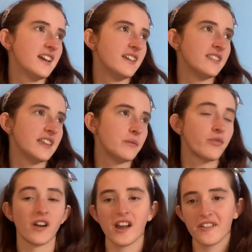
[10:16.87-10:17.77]
the
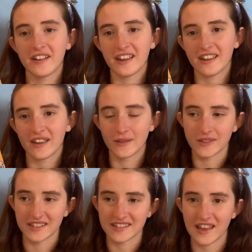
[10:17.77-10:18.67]
priory in
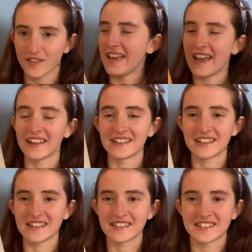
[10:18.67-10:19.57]
the south, and
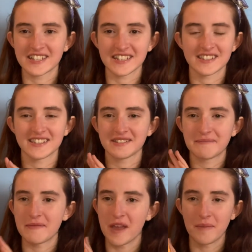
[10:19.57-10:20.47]
it's just
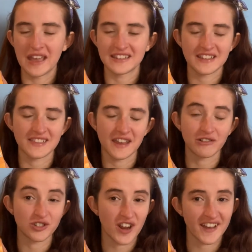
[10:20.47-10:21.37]
amazing. There
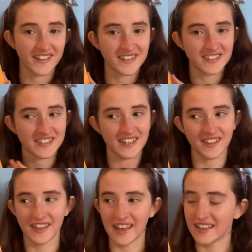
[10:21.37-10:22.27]
are dragons,
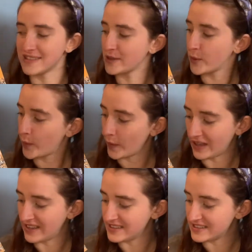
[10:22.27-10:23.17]
there's
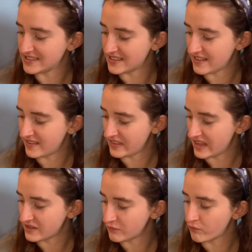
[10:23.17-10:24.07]
queens
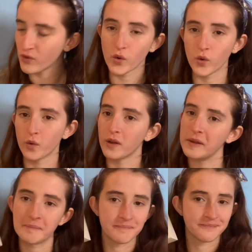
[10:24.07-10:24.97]
that rule
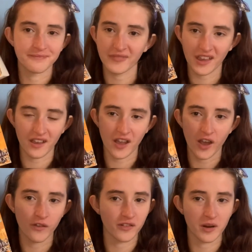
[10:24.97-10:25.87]

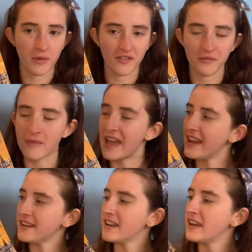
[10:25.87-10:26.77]
over and above
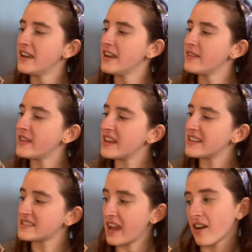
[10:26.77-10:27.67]
men,
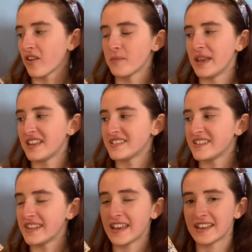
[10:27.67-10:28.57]
there's alchemists,
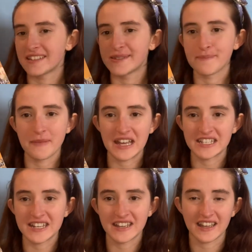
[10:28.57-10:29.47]
there's
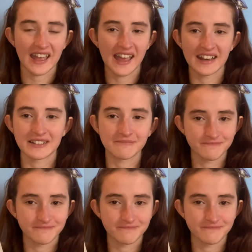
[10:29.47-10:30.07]
magic, and